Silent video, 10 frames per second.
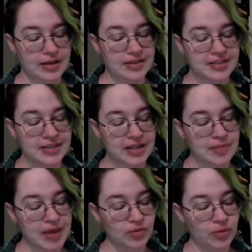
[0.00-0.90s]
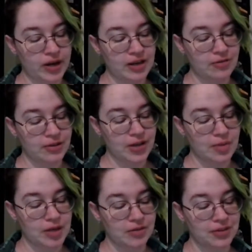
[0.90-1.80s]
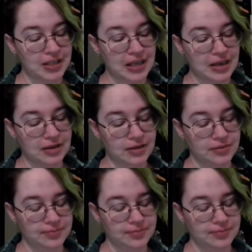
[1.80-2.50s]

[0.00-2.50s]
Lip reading: and the city made ready for the coming of the king.